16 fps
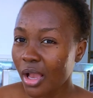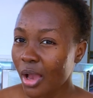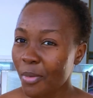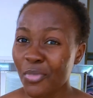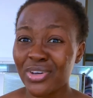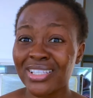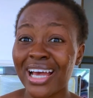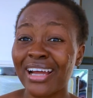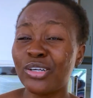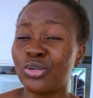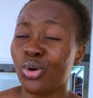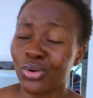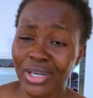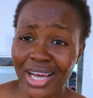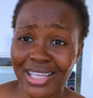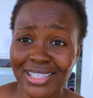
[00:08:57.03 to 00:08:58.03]
But I know
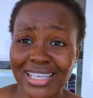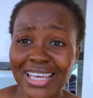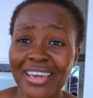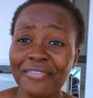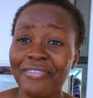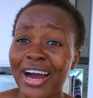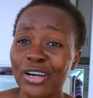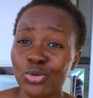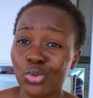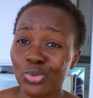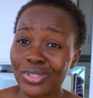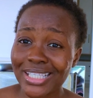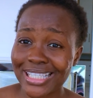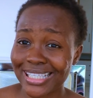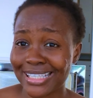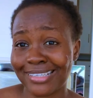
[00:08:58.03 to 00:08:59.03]
that if I don't
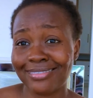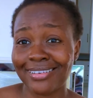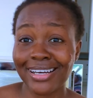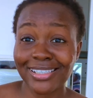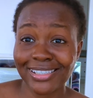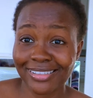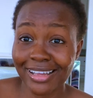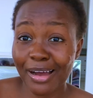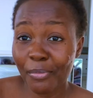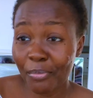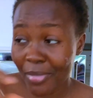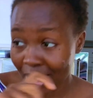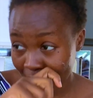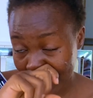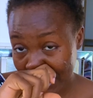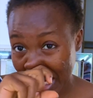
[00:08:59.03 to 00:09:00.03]
crash that
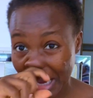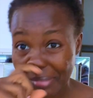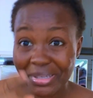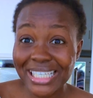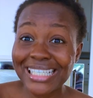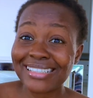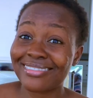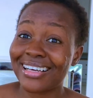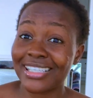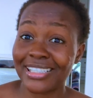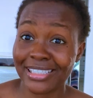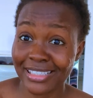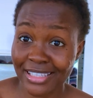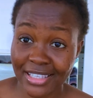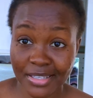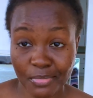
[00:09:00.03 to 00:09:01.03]
much, I'll be
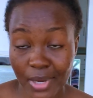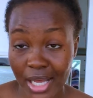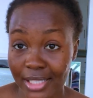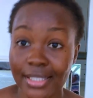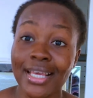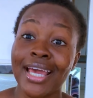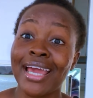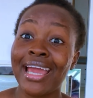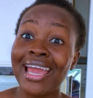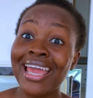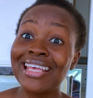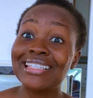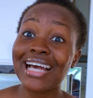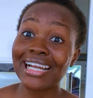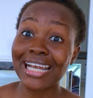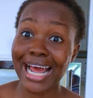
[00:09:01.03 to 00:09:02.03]
crashing this much. It's
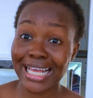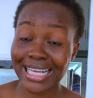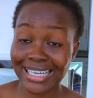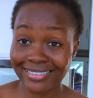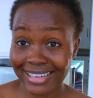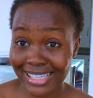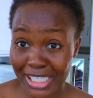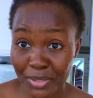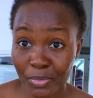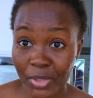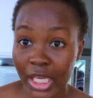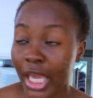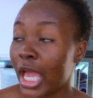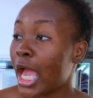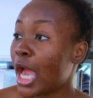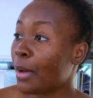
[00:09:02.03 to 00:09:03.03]
gonna crash me.
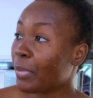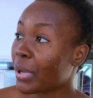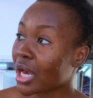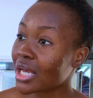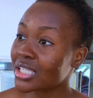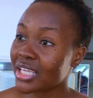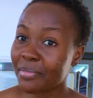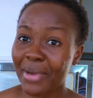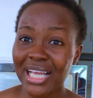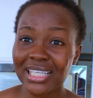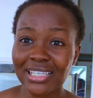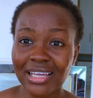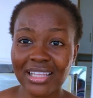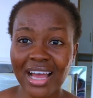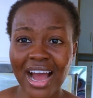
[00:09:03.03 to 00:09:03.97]
Because imagine